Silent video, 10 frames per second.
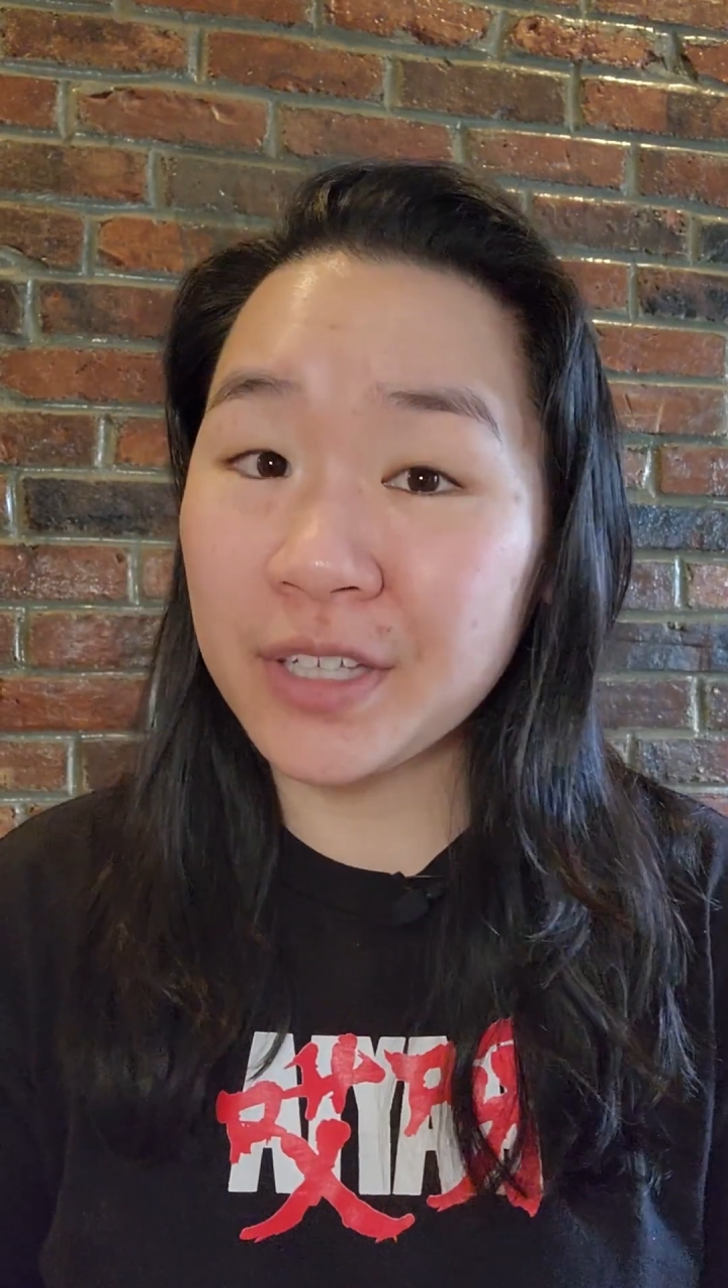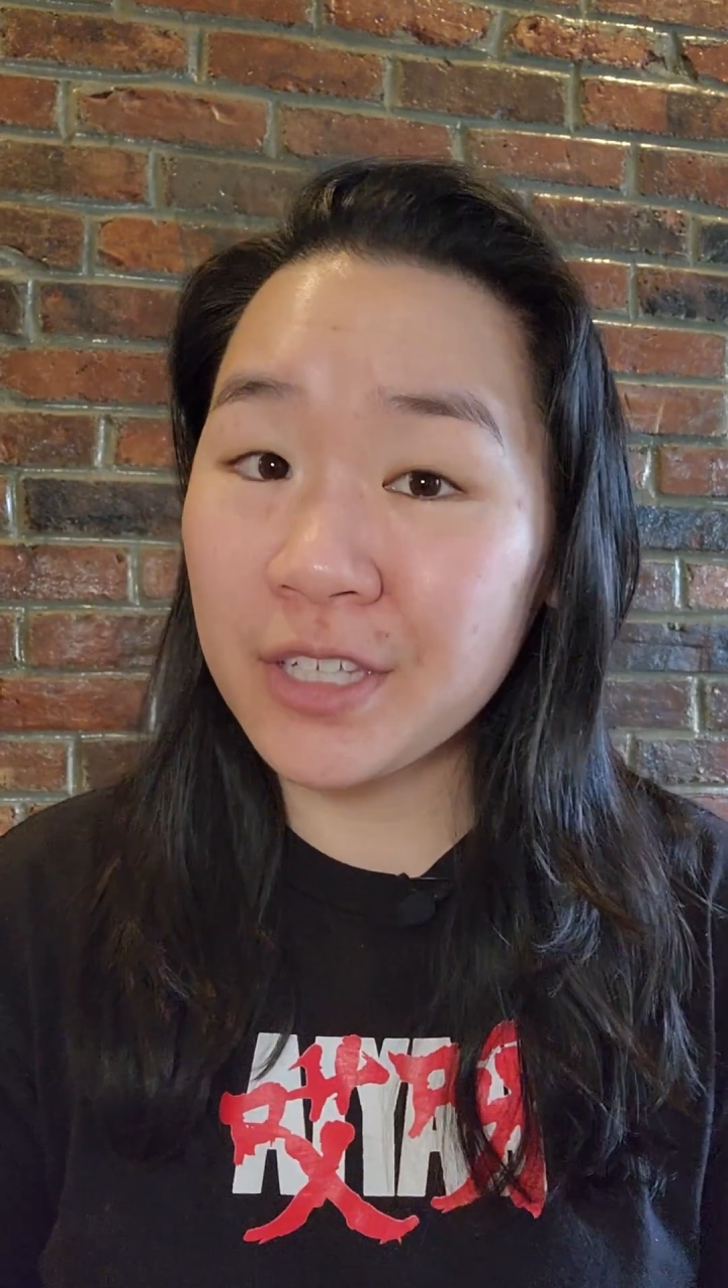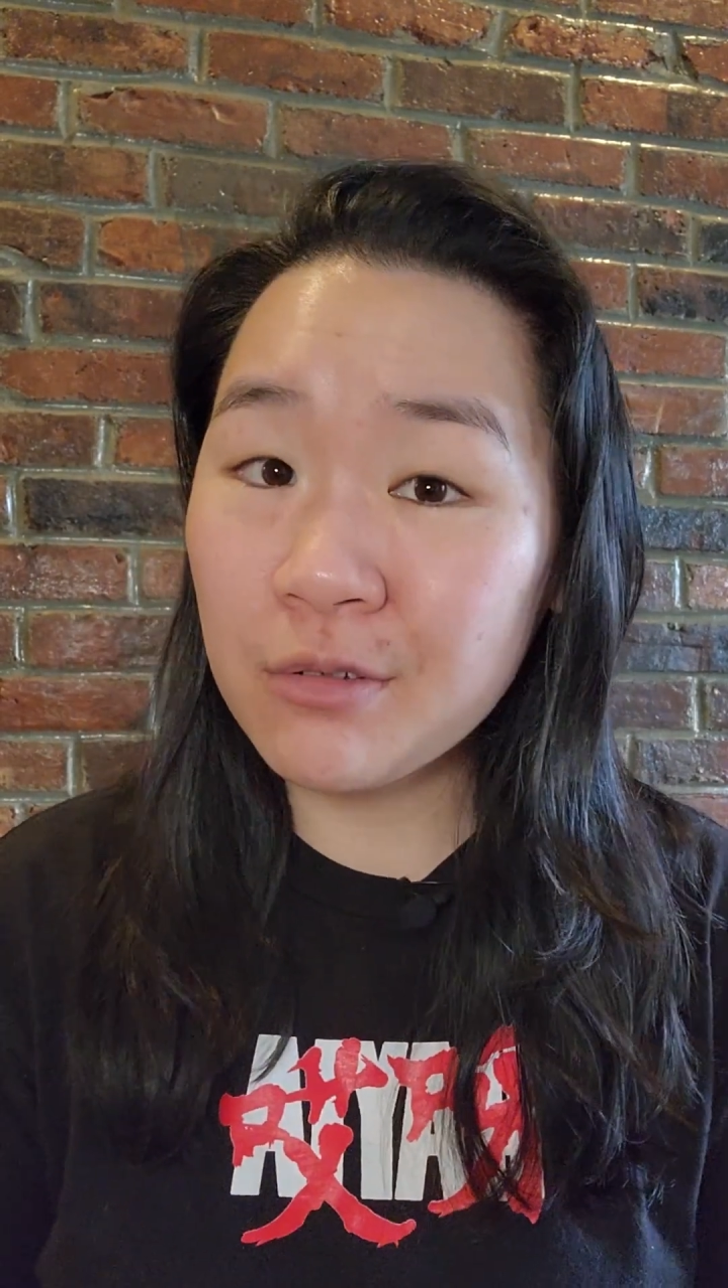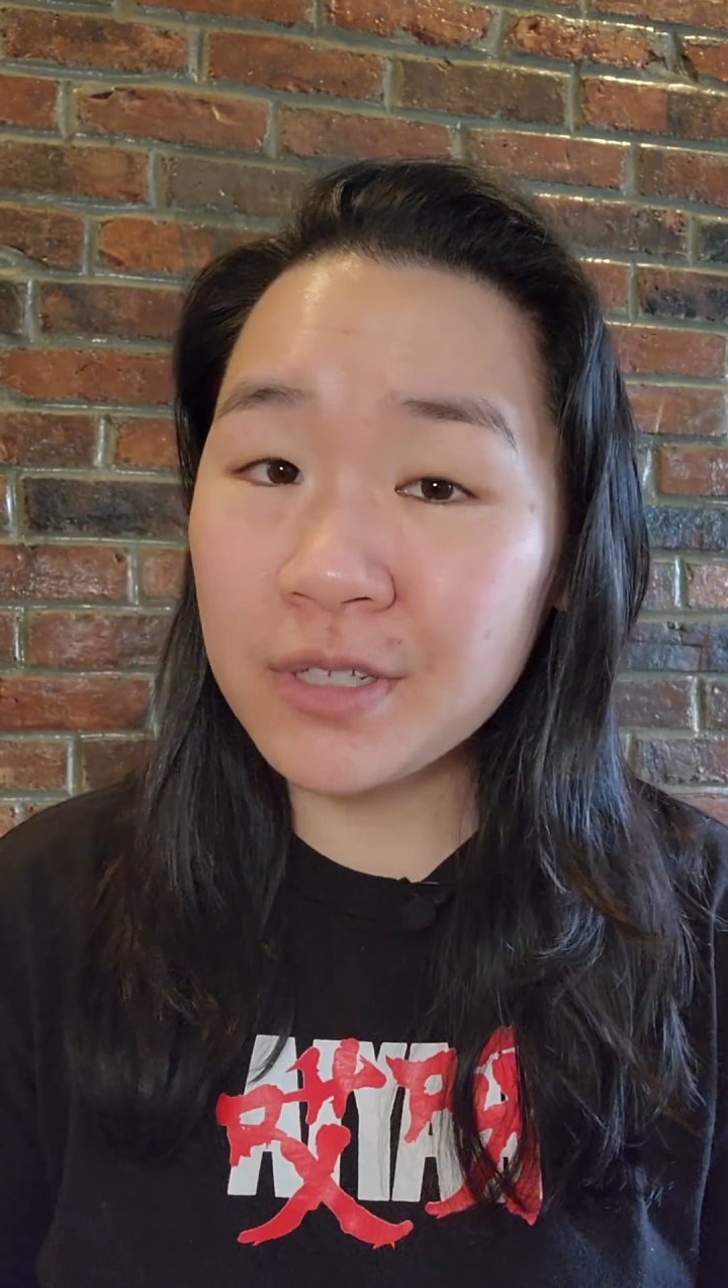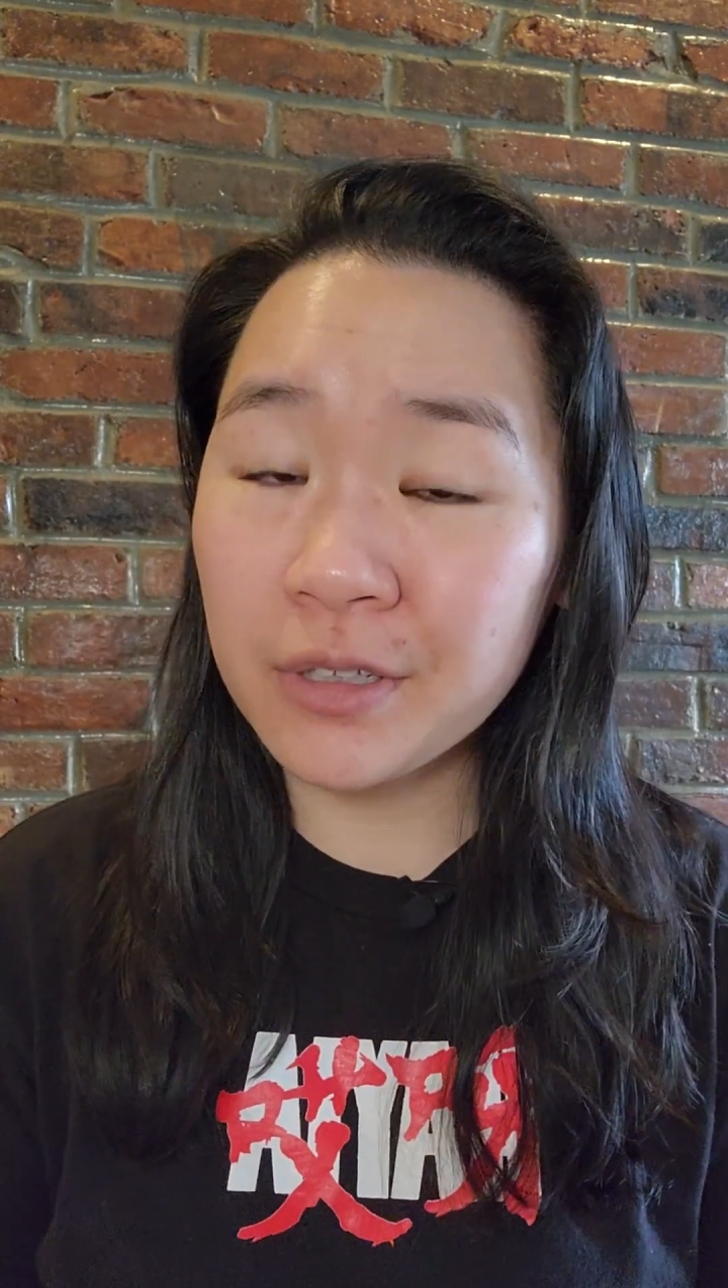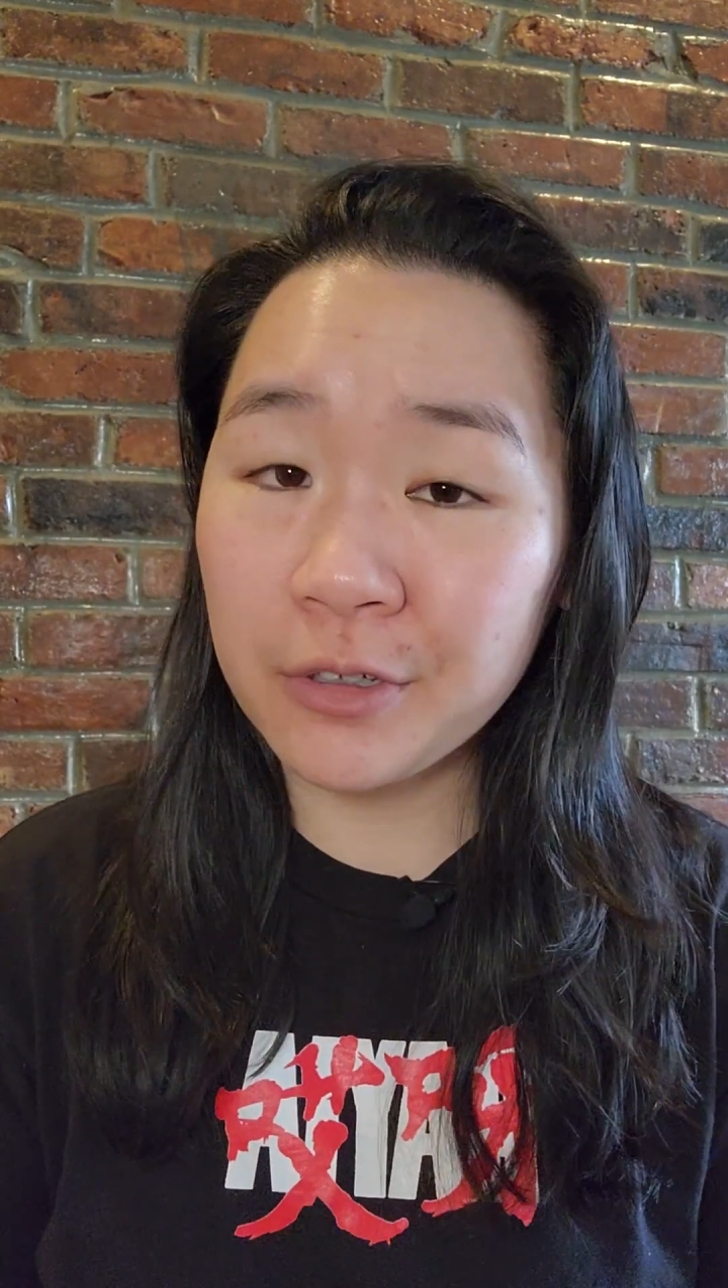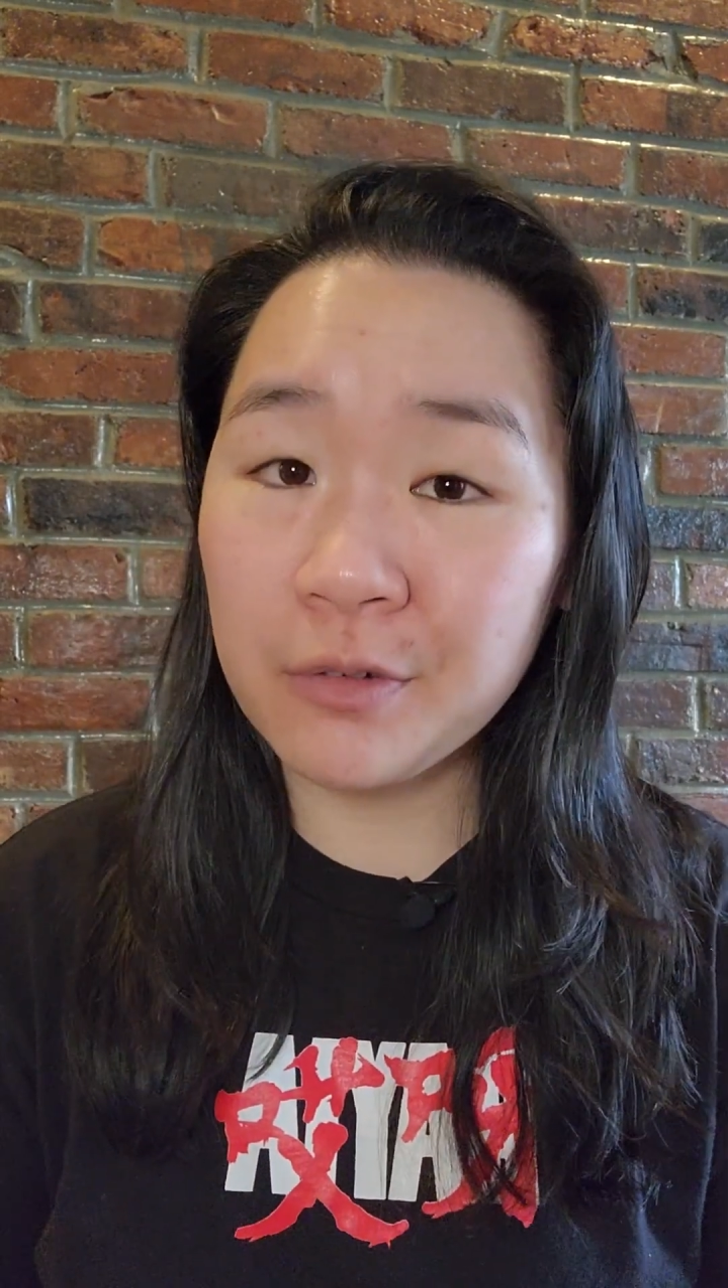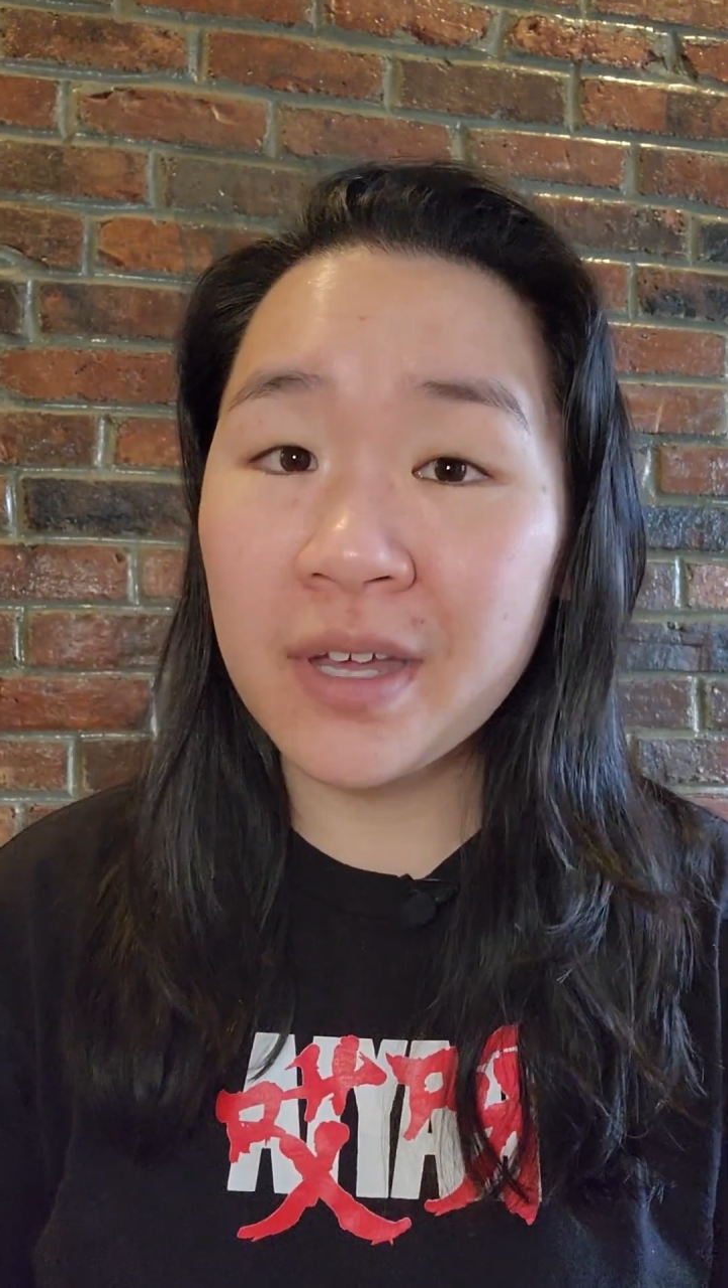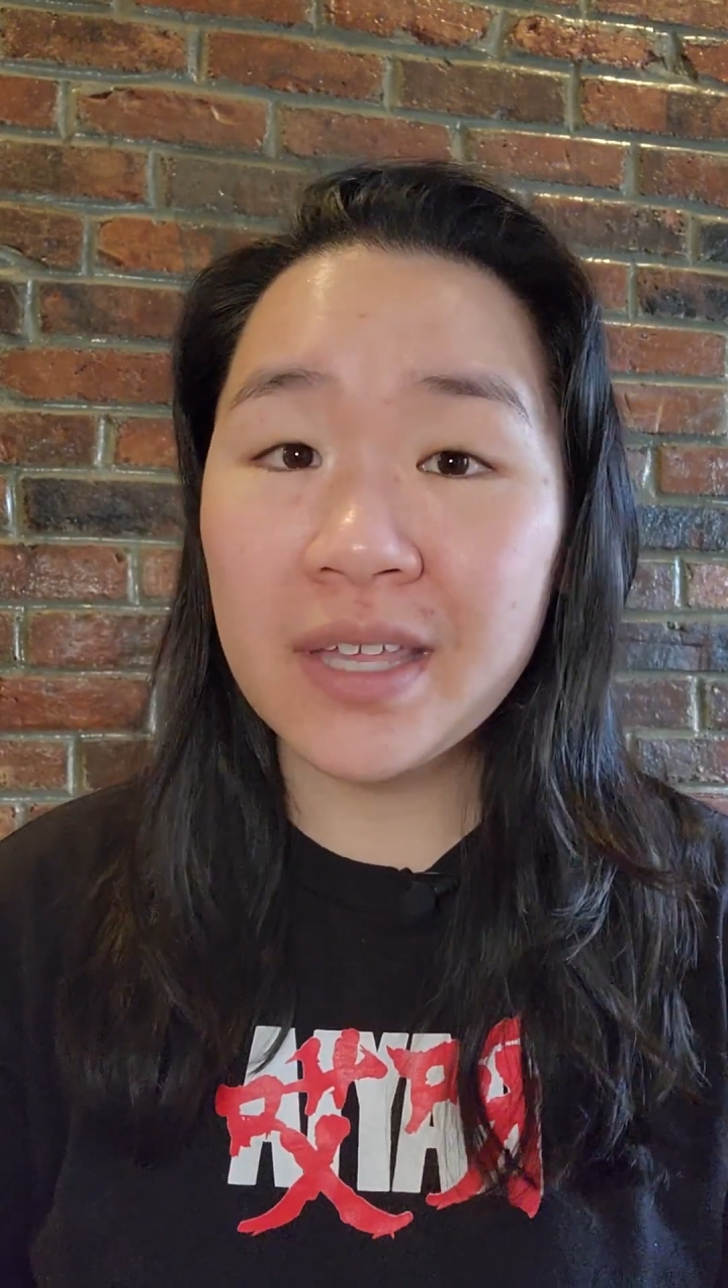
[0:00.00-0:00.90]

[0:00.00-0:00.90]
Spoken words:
use glue,